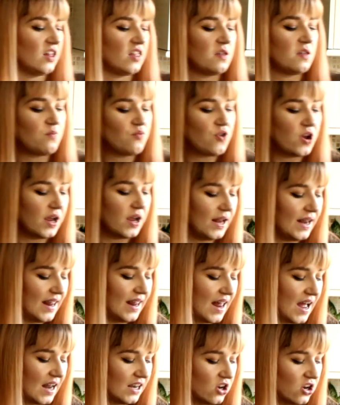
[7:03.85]
You sprinkle
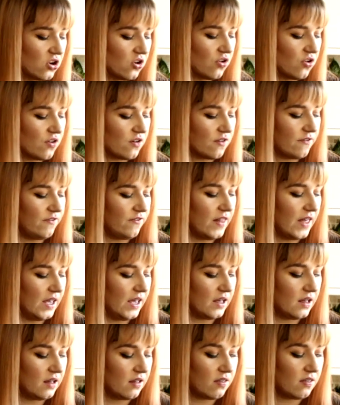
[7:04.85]
it on your
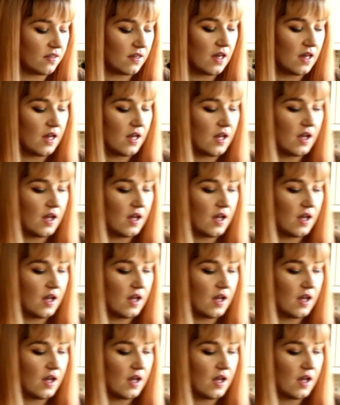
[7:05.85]
cornflakes.